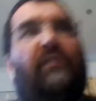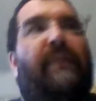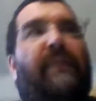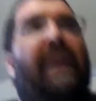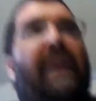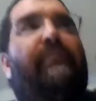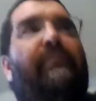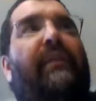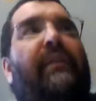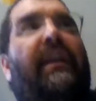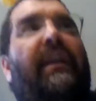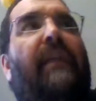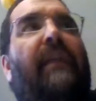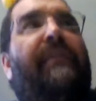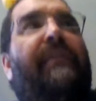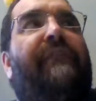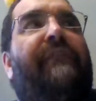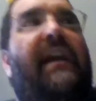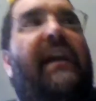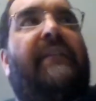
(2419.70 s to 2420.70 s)
by bringing up
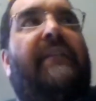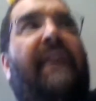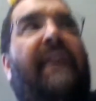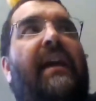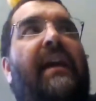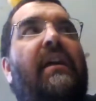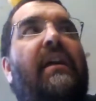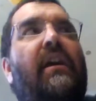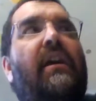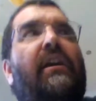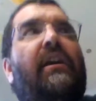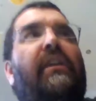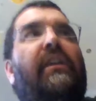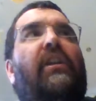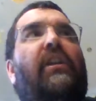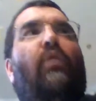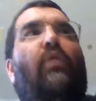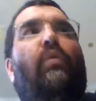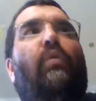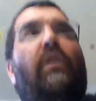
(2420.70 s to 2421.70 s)
the fact that,
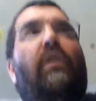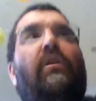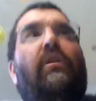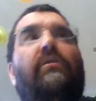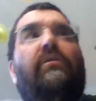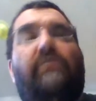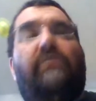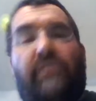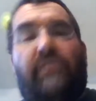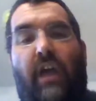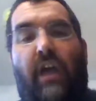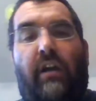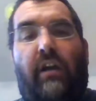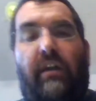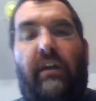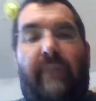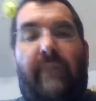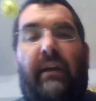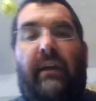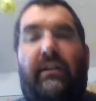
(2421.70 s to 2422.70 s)
young
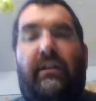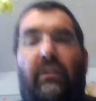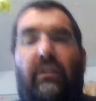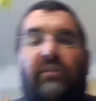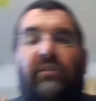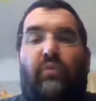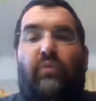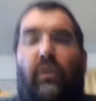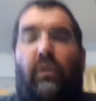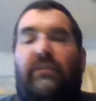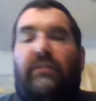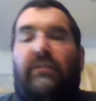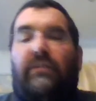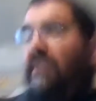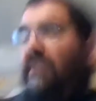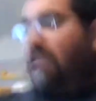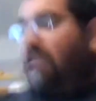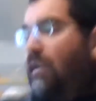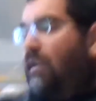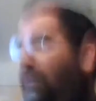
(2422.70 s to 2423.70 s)
unmarried girls worked in
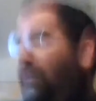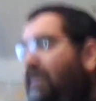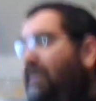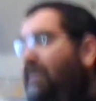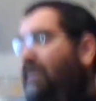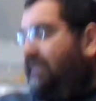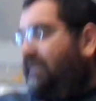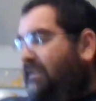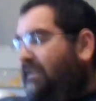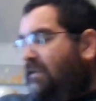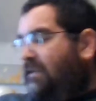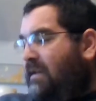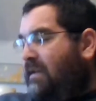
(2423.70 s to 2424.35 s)
those Lowell mills.